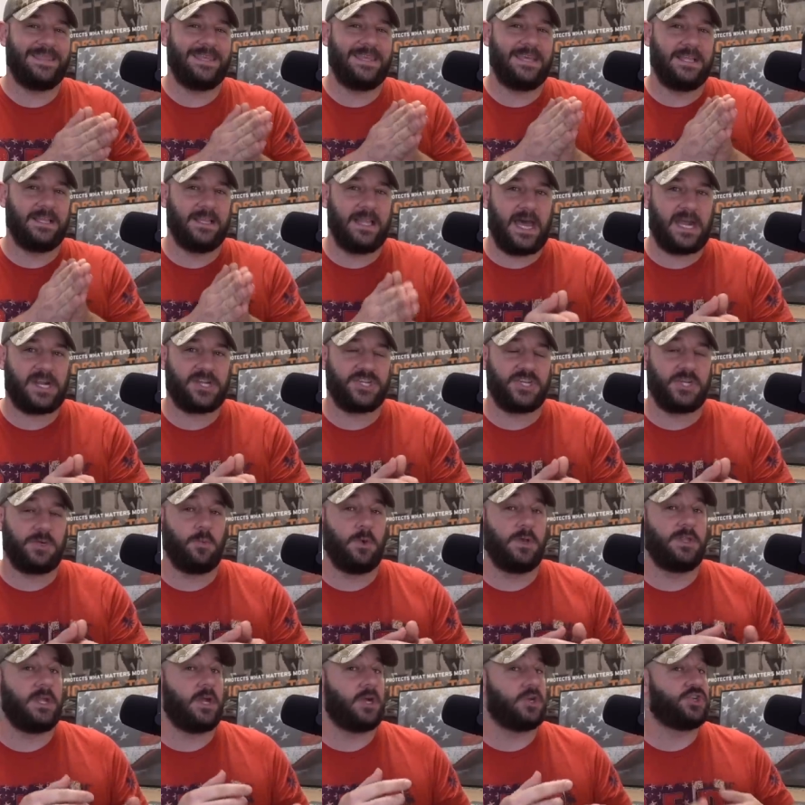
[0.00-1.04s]
the election
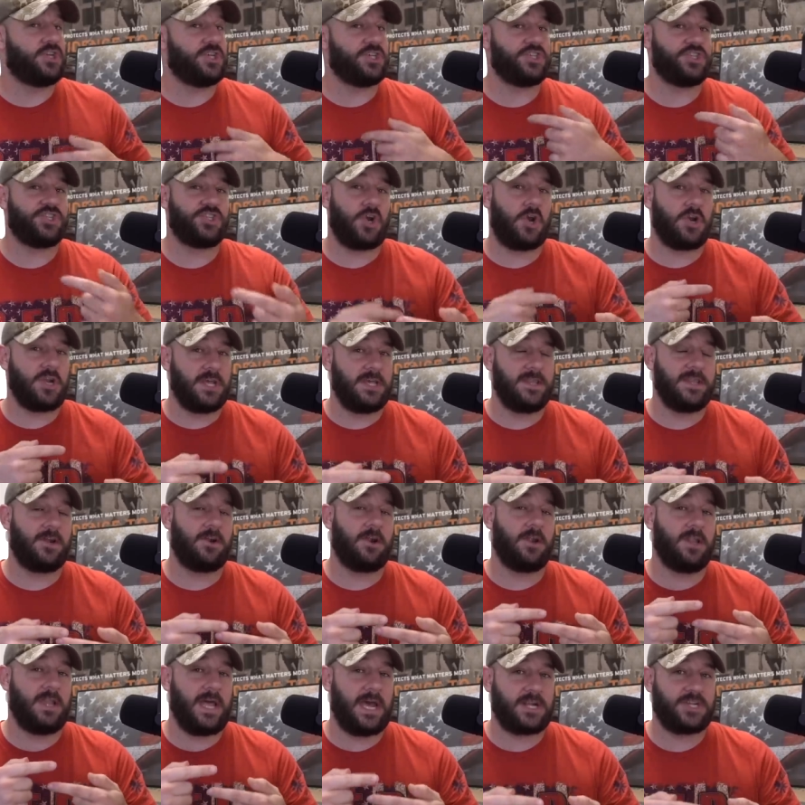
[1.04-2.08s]
when they're just starting
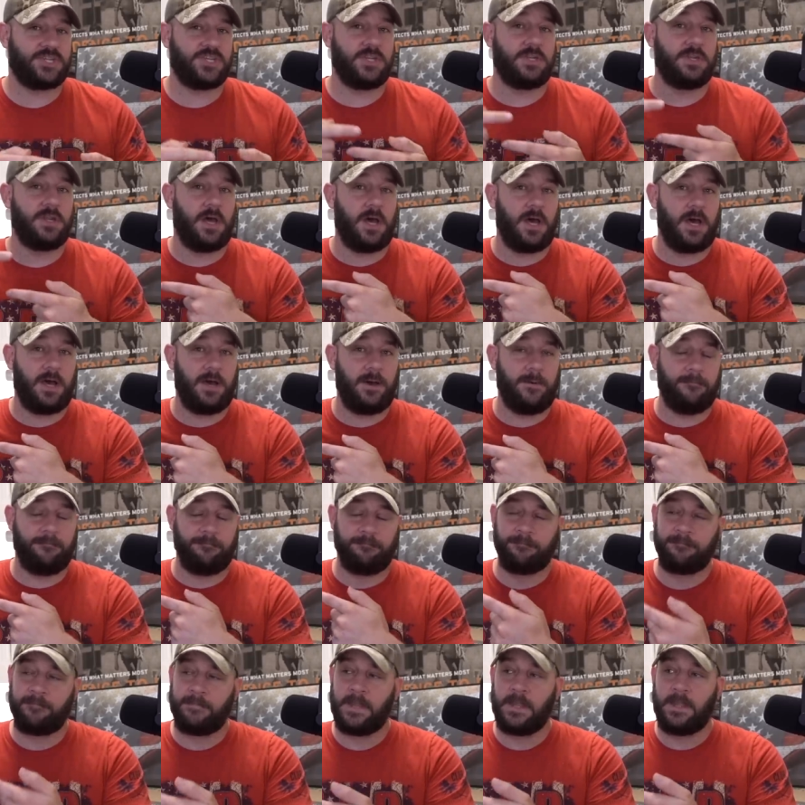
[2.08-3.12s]
their election
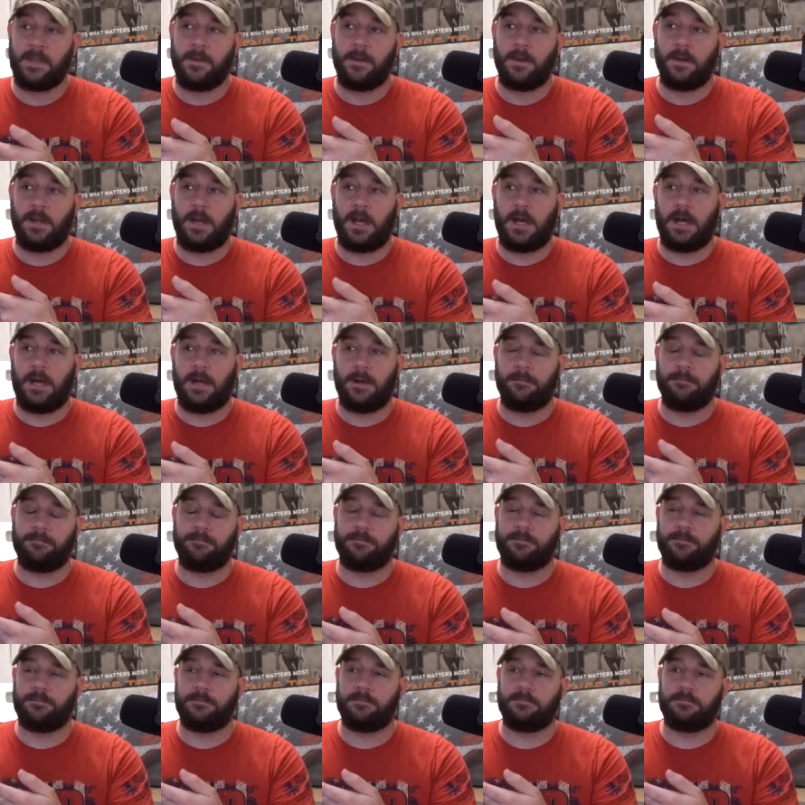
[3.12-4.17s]
um, um,
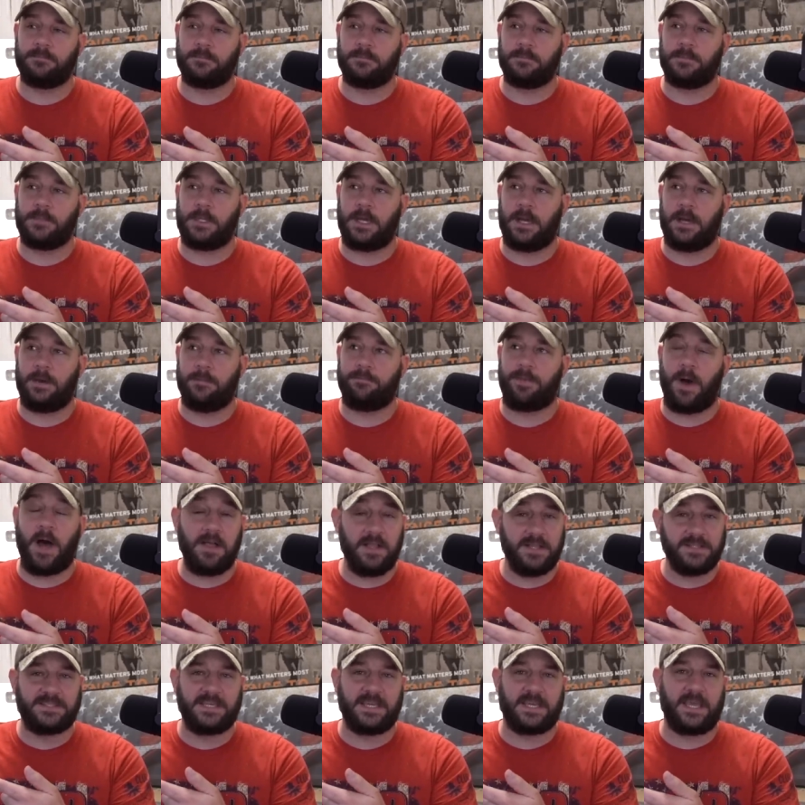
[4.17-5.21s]
uh,
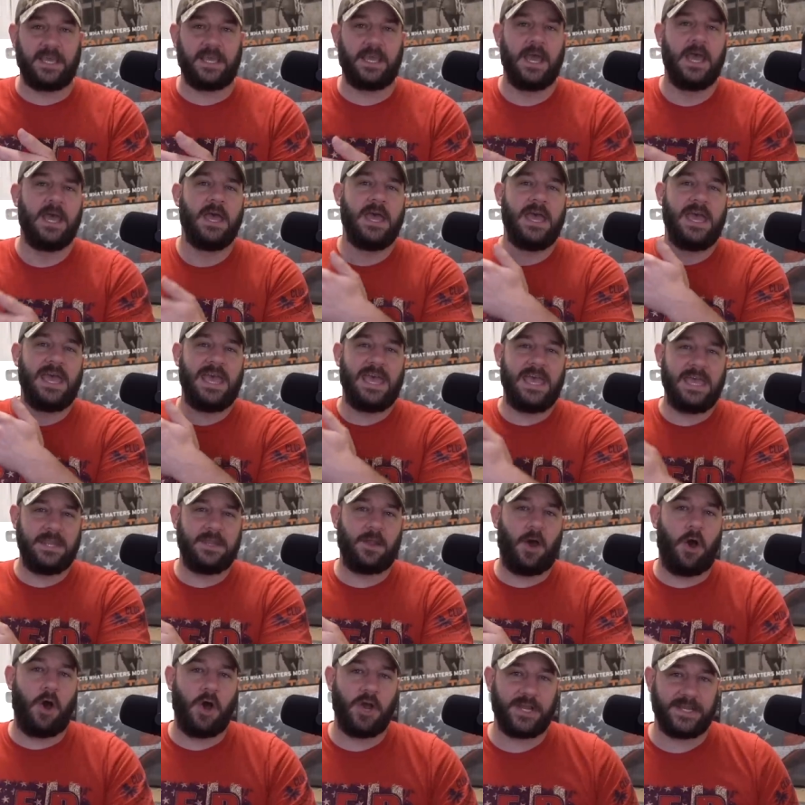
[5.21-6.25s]
politicking
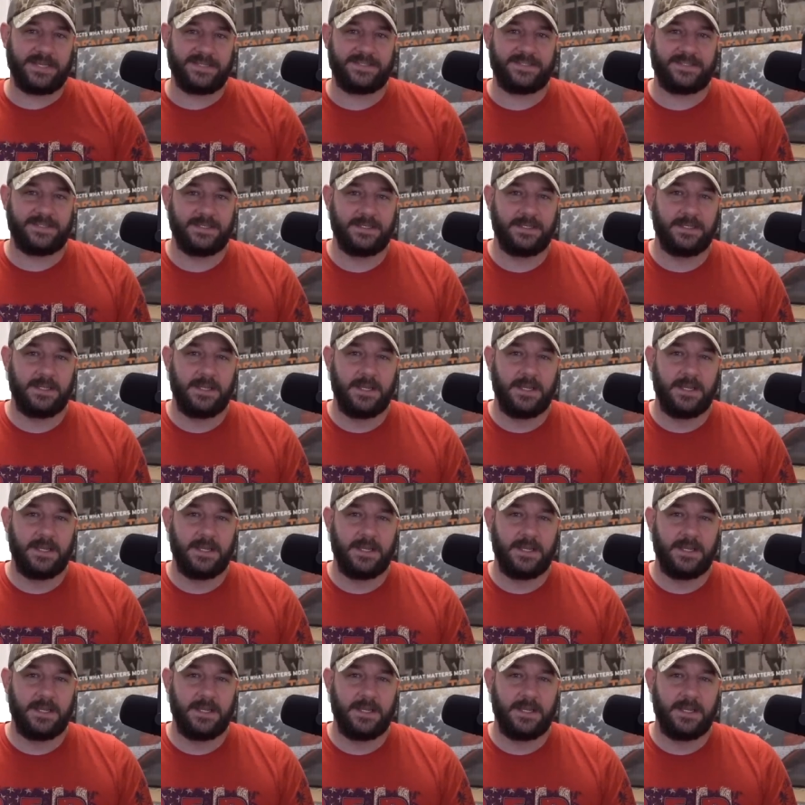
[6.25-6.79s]
in August.